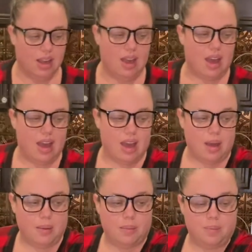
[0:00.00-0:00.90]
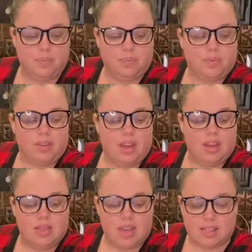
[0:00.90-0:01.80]

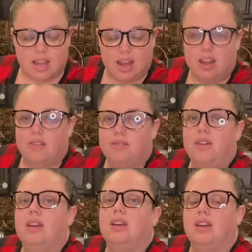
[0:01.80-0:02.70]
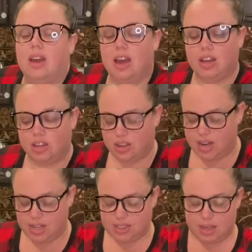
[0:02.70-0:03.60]
That's kind of a
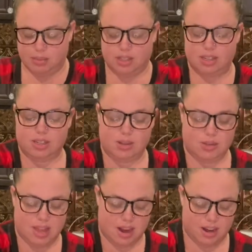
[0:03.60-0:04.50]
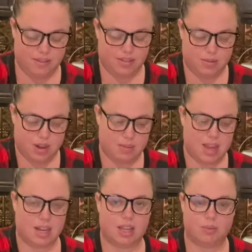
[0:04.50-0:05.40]
good substitute there if you want to make
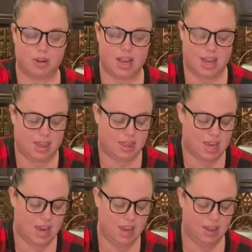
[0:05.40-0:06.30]
it a little more healthy.